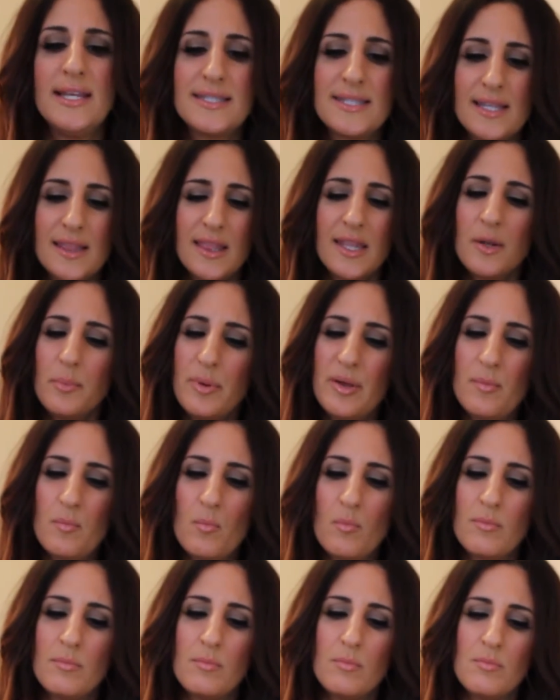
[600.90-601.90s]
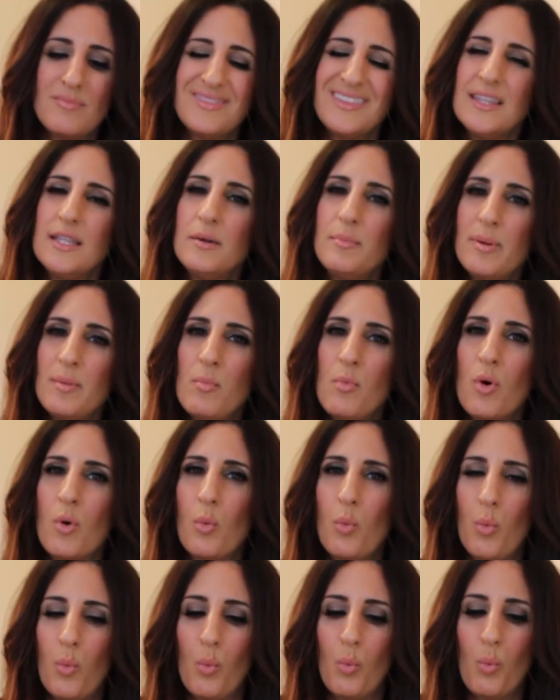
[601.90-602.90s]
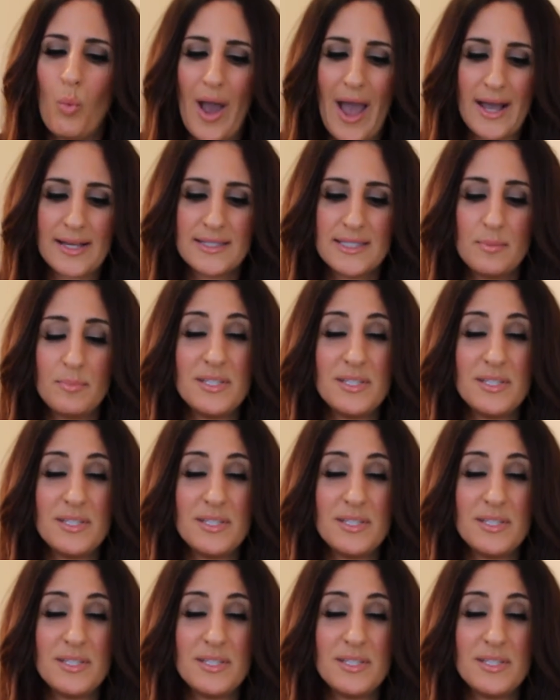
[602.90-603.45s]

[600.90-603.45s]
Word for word: It's a little bit, a little bit more waxy,